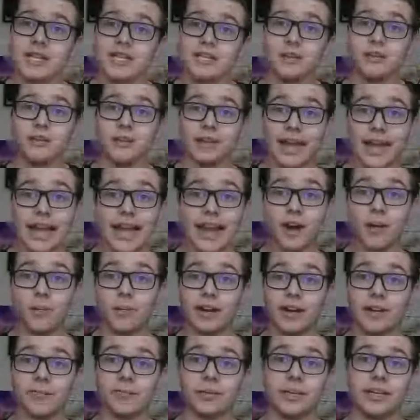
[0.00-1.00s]
So now
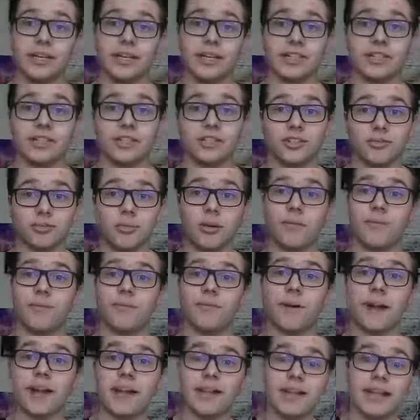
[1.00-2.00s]
whenever he gets into a
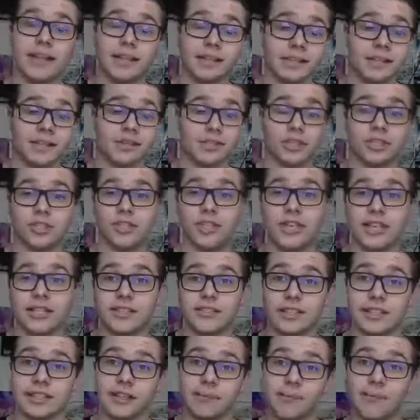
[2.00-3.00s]
fight and there's a
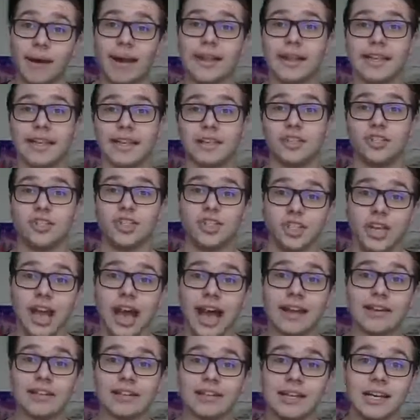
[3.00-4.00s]
chance that he might get
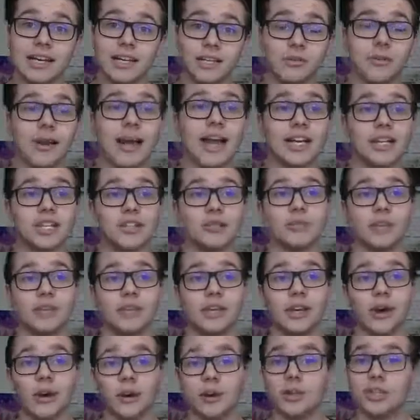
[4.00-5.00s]
shot, you
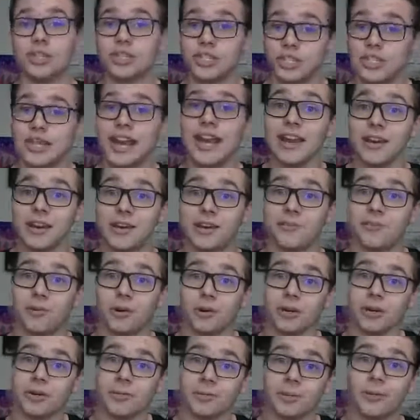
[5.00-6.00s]
actually are scared
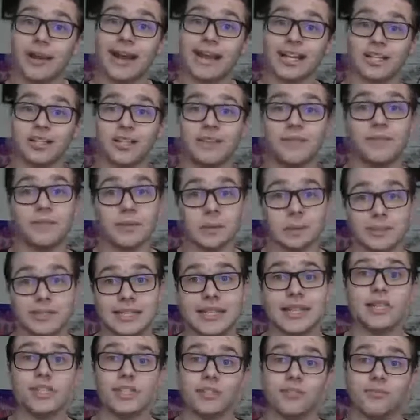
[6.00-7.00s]
for him. You actually feel
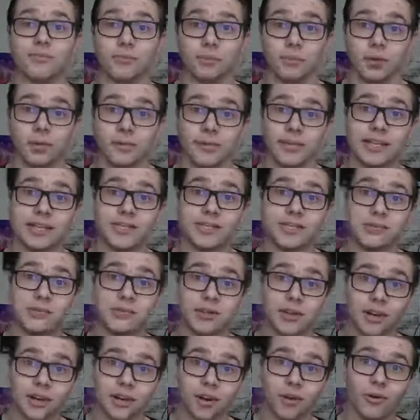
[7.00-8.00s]
tension for him because you
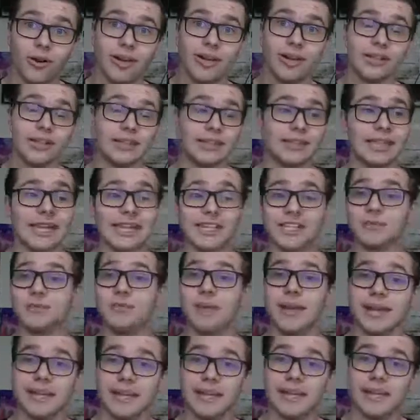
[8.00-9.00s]
know that that's
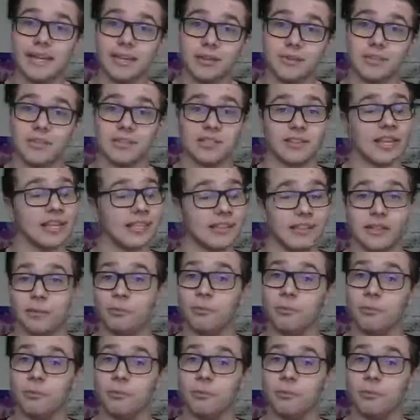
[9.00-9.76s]
making him slightly